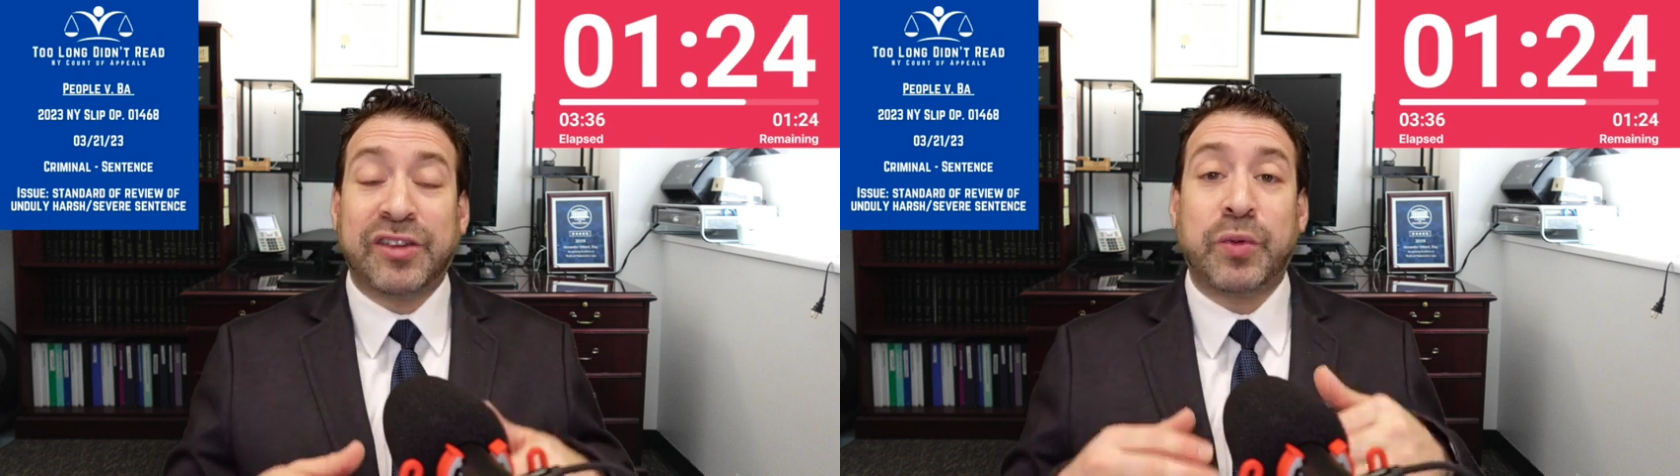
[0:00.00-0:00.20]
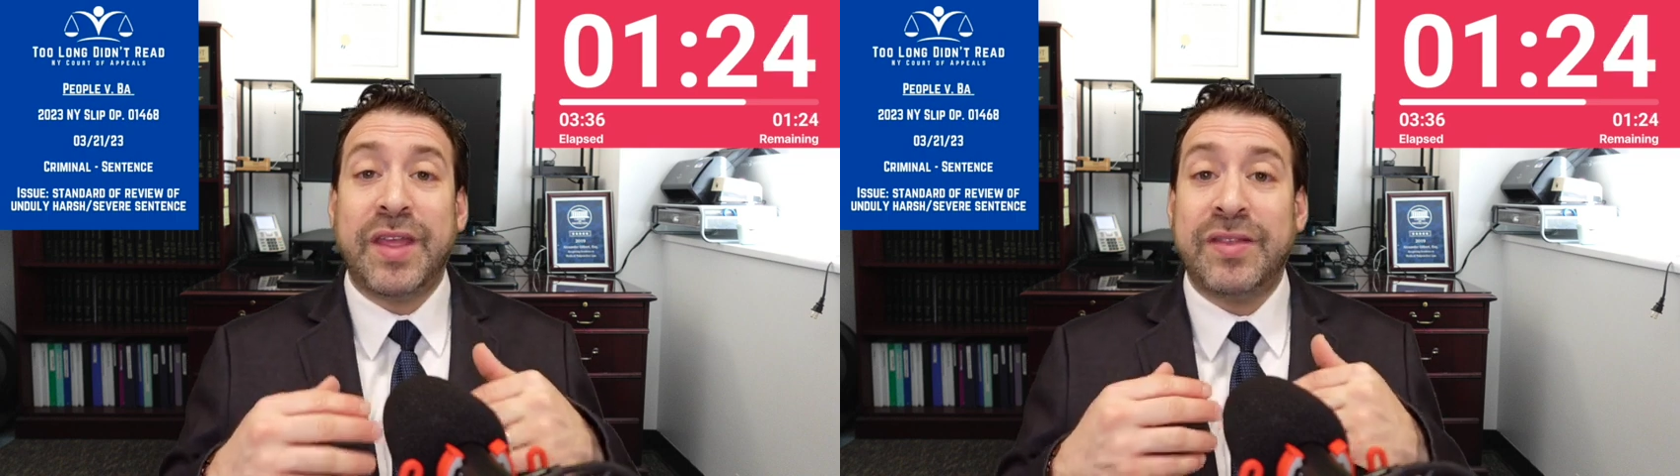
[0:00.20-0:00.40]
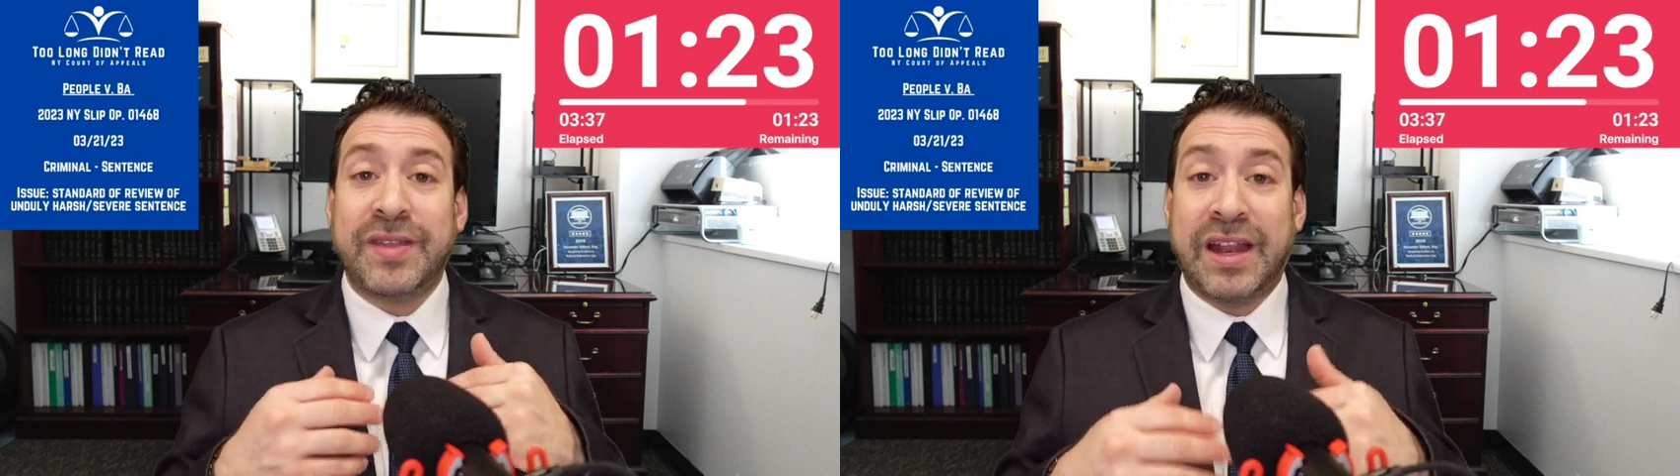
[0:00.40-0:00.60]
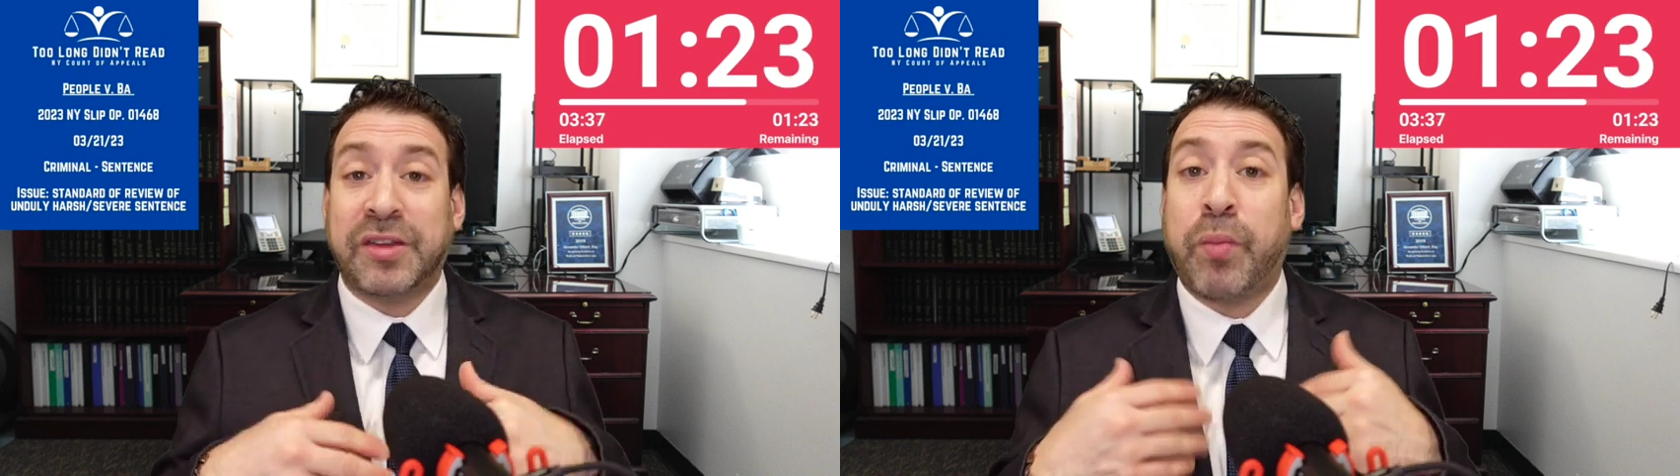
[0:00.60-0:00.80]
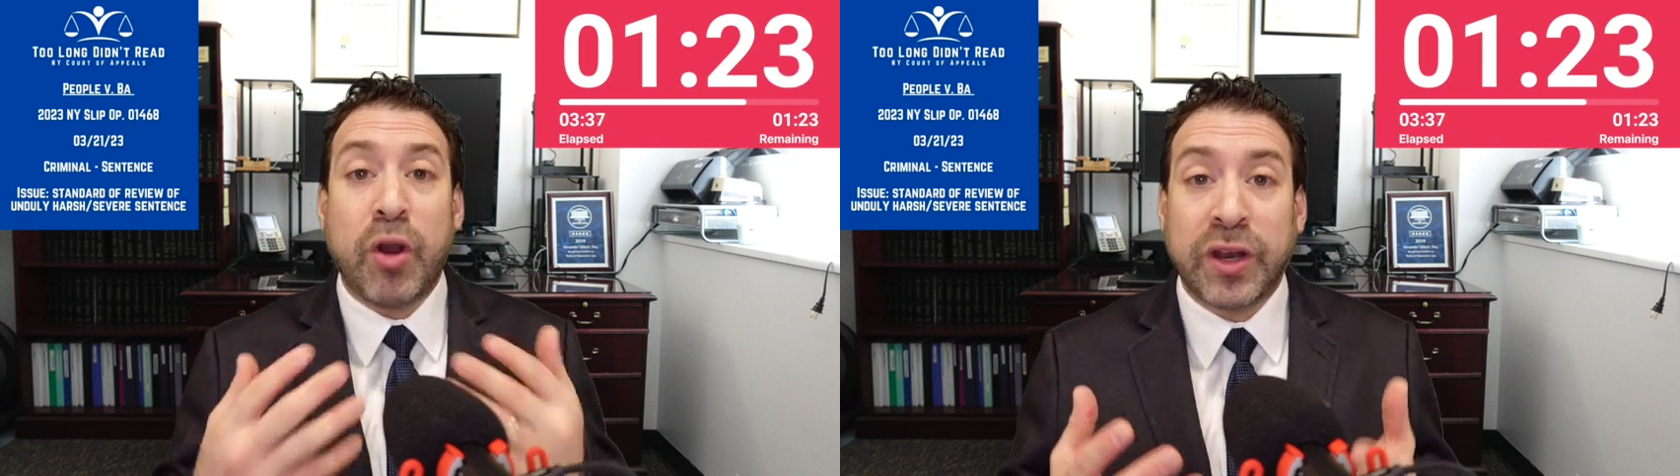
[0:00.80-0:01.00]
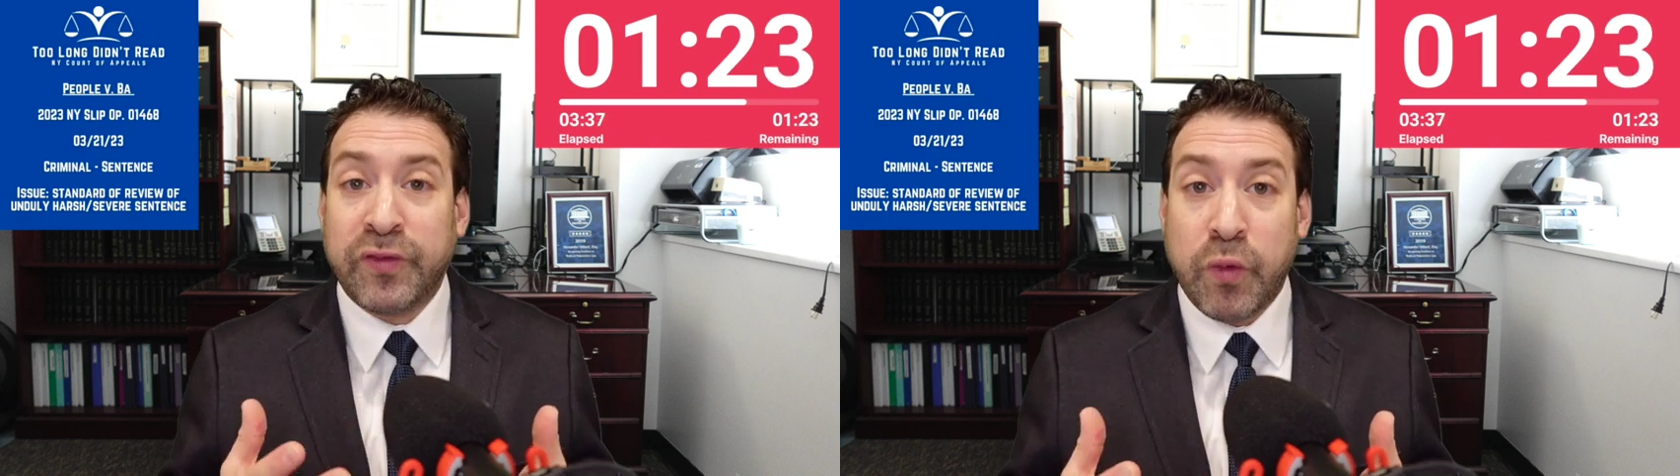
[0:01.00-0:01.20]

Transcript: it's a bargain